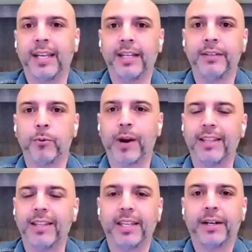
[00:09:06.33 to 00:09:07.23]
and right
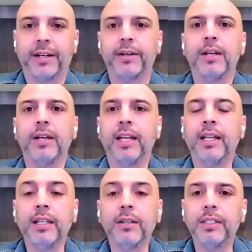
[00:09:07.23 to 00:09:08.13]
there, it
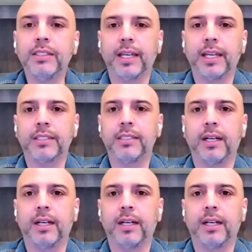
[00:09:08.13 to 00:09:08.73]
literally takes,